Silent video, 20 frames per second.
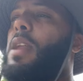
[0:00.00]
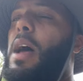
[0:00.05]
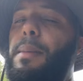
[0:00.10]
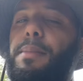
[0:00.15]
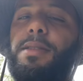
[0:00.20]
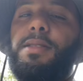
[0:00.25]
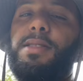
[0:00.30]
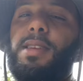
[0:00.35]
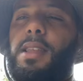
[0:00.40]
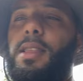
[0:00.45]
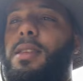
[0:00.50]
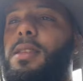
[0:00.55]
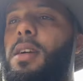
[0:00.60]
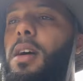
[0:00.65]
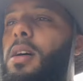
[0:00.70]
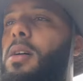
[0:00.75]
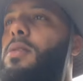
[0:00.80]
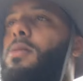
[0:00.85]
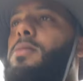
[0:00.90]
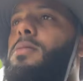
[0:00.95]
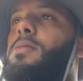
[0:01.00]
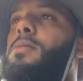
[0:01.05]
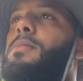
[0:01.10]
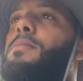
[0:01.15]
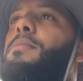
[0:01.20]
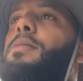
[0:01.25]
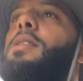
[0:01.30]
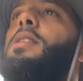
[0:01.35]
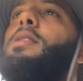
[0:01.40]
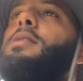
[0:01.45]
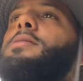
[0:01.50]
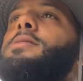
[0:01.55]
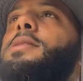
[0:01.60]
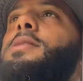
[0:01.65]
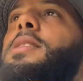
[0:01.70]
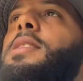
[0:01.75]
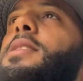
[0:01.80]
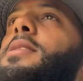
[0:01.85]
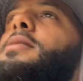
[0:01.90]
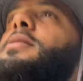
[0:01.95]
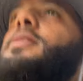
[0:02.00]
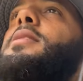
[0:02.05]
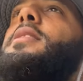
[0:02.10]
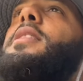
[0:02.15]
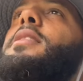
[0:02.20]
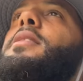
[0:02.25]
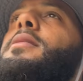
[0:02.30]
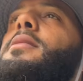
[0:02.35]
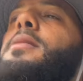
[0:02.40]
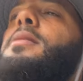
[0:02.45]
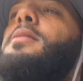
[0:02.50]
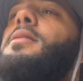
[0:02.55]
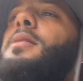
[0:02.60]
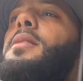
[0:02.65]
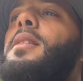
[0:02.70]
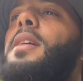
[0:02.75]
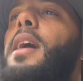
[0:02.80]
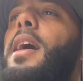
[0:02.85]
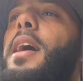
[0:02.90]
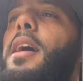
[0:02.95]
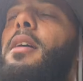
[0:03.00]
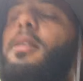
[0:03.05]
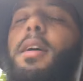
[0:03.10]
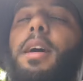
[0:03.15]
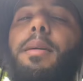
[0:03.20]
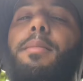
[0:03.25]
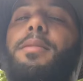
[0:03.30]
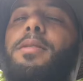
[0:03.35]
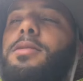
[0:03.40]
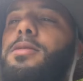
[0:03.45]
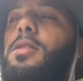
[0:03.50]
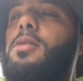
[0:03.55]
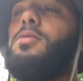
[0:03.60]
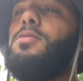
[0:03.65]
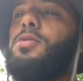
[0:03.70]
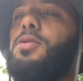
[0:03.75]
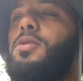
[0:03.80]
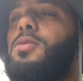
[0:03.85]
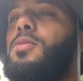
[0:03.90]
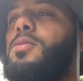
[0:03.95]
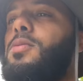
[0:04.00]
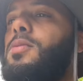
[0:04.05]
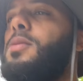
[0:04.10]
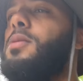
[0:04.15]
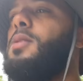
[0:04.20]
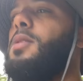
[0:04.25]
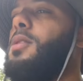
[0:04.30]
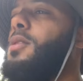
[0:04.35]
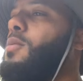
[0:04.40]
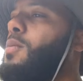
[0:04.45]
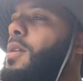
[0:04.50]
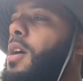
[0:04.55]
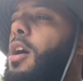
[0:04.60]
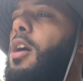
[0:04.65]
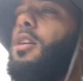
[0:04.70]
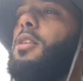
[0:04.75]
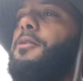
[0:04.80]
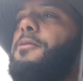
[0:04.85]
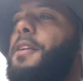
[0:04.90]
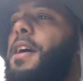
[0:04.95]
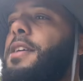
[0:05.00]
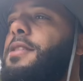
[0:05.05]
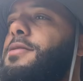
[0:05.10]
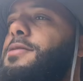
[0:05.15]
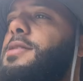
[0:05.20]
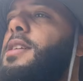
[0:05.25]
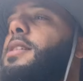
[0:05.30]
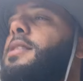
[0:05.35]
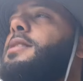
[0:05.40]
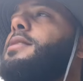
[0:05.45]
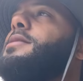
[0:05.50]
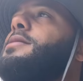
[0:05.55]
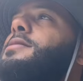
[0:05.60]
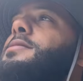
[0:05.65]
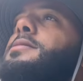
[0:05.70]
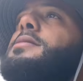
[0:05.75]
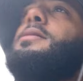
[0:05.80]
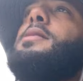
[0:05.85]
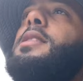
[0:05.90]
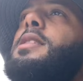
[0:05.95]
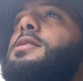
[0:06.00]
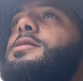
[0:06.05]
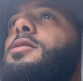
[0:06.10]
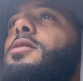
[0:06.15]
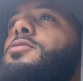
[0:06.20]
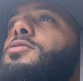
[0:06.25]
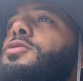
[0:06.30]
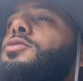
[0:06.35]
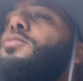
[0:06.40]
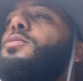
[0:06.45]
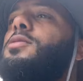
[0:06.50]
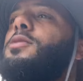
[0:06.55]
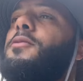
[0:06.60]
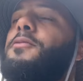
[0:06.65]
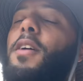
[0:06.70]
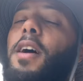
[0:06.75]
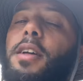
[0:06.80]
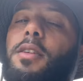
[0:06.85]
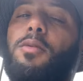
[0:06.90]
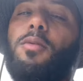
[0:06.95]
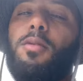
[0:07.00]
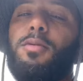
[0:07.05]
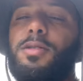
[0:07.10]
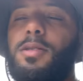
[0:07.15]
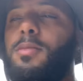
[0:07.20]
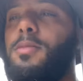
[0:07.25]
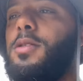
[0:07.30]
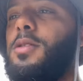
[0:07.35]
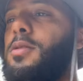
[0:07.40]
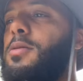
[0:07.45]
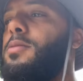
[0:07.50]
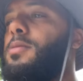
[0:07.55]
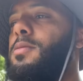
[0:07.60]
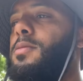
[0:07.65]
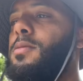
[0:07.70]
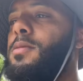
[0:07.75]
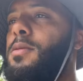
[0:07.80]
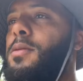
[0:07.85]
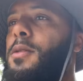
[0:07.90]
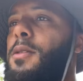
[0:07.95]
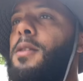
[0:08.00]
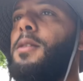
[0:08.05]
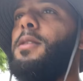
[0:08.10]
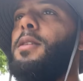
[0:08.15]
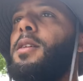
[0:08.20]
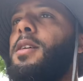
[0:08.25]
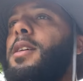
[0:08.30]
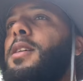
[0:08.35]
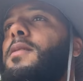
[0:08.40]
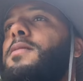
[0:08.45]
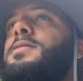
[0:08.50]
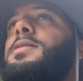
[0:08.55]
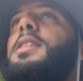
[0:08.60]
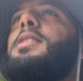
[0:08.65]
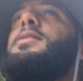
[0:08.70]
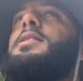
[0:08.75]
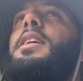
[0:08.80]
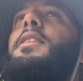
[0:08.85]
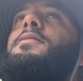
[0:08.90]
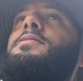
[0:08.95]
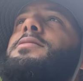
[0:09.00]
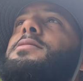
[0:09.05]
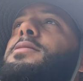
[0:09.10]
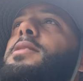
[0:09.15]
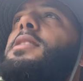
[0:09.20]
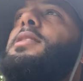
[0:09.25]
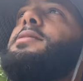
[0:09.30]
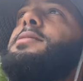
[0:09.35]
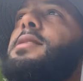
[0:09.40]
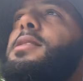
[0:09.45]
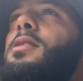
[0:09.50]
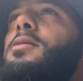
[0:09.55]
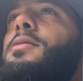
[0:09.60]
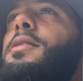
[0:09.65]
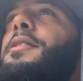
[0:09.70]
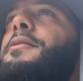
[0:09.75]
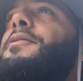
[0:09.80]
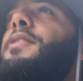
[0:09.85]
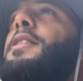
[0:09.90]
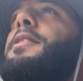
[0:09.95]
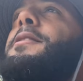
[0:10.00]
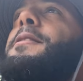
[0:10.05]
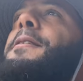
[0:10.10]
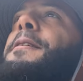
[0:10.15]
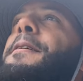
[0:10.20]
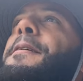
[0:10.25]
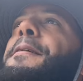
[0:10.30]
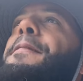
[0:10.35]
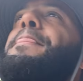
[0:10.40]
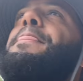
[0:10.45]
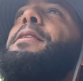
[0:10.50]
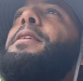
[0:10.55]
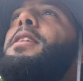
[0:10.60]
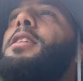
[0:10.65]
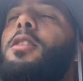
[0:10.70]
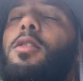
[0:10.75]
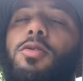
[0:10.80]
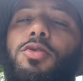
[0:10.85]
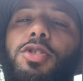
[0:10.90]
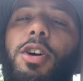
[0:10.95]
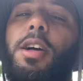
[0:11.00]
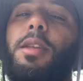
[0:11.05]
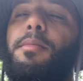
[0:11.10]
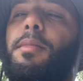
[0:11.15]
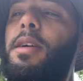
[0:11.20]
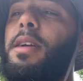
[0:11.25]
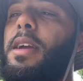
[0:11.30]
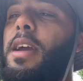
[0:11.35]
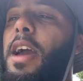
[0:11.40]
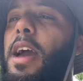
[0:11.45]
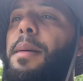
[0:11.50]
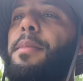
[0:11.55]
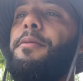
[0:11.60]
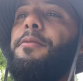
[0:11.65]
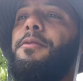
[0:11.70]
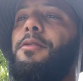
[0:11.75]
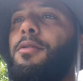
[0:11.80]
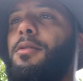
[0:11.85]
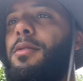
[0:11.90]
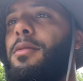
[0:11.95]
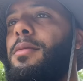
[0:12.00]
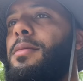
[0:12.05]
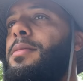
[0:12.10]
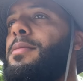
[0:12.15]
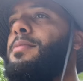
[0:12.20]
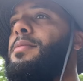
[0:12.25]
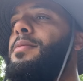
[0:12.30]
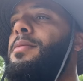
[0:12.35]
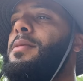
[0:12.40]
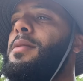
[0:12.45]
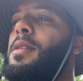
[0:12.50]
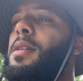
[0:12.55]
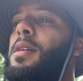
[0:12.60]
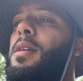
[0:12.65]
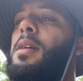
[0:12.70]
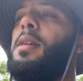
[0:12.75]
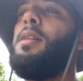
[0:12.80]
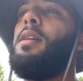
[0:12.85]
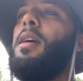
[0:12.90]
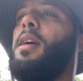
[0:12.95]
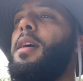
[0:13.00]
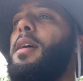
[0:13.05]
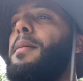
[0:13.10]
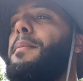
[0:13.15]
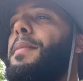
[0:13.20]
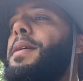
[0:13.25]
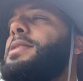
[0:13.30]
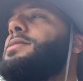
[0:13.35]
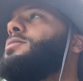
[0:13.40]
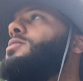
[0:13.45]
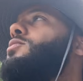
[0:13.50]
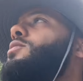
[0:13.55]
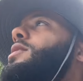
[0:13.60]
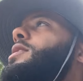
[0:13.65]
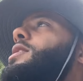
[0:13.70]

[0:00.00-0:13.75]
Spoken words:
I've been telling y'all, because at the end of the day, Al Haymon is going to do what all the fighters say is he's going to do what the fighter wants him to do. And if Tank Davis is dead set on that fight, he's going to try to make it happen for him. And based on what